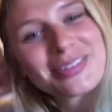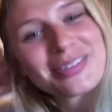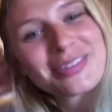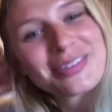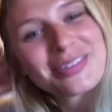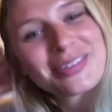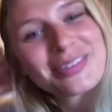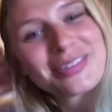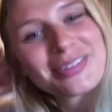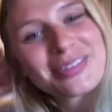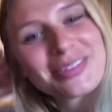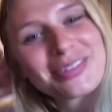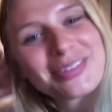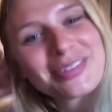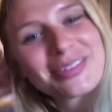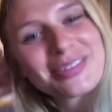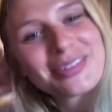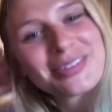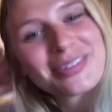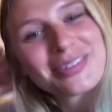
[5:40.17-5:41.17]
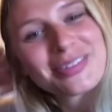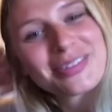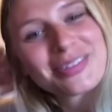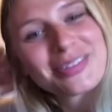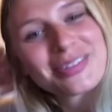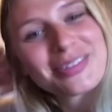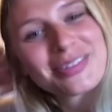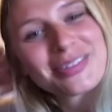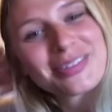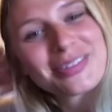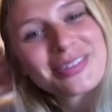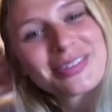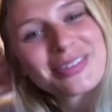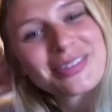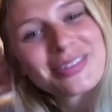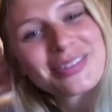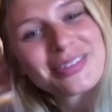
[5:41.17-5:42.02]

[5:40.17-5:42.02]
Nothing is said.